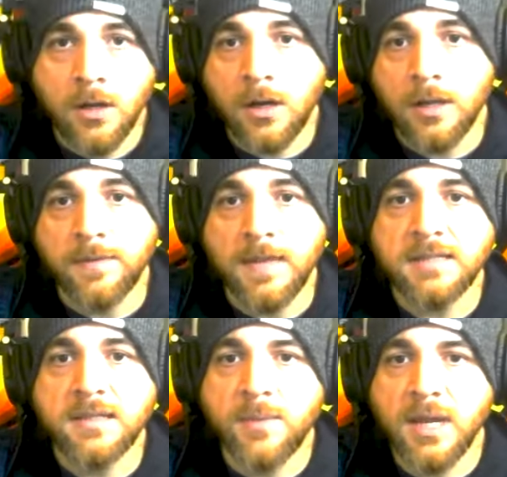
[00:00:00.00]
All right, and
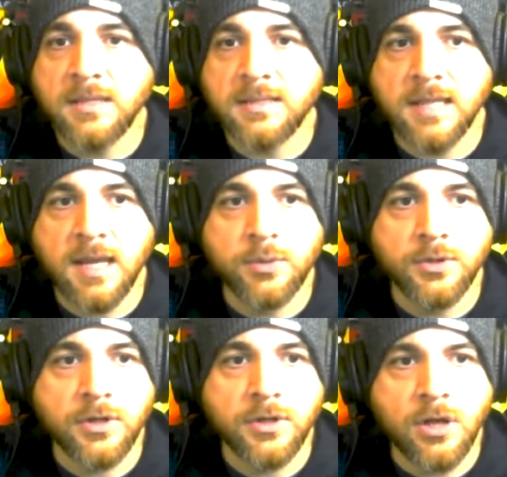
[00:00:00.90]
that's the main sample.
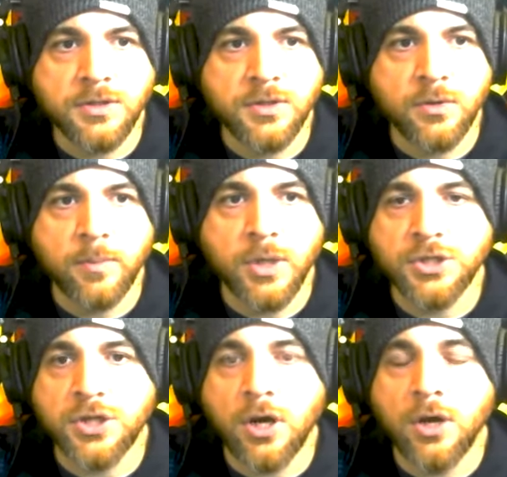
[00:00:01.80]
There are also a
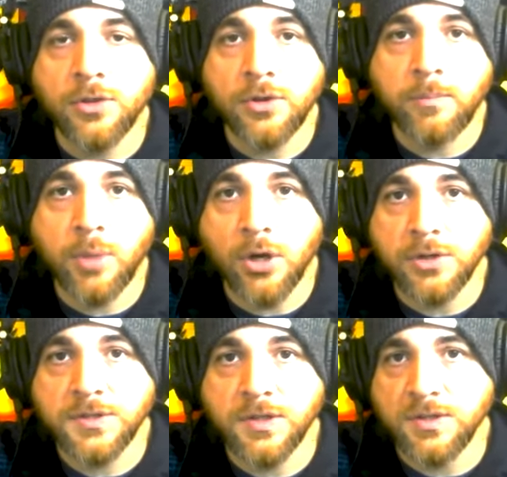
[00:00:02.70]
bunch of other
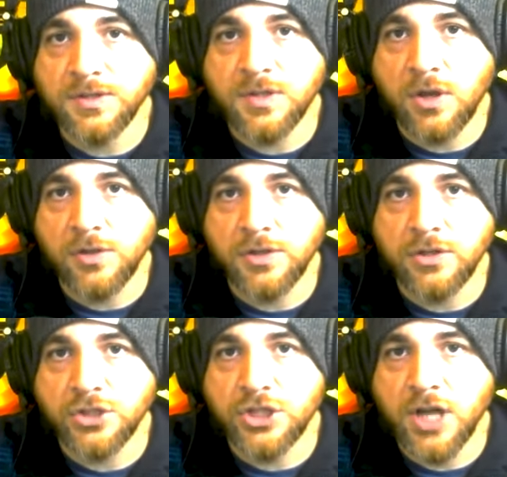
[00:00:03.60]
parts to the song that
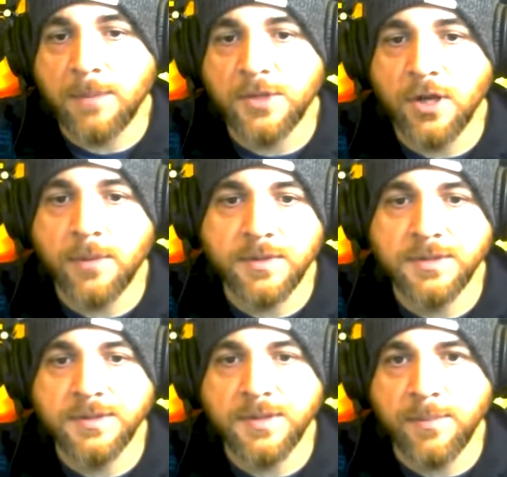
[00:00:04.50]
are chopped up.
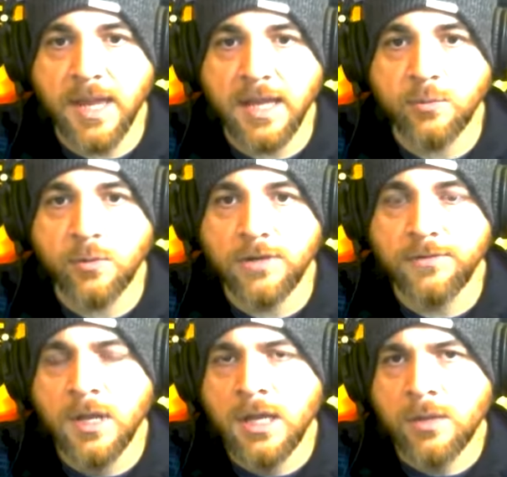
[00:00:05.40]
This is the main riff.